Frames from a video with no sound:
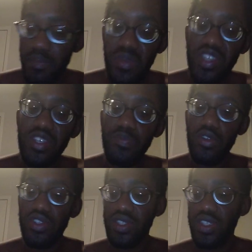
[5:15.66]
messed up
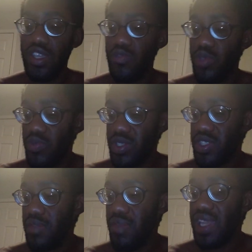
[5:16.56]
on this year was when
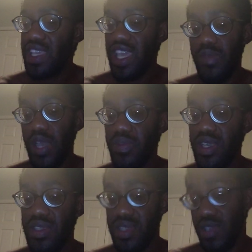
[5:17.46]
somebody gave me a
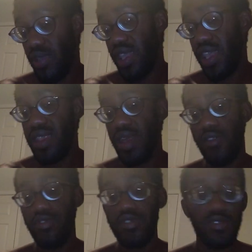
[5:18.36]
place to stay, right, 8th
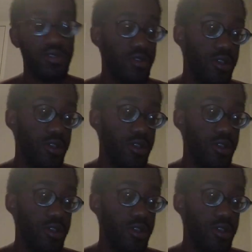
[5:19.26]
house,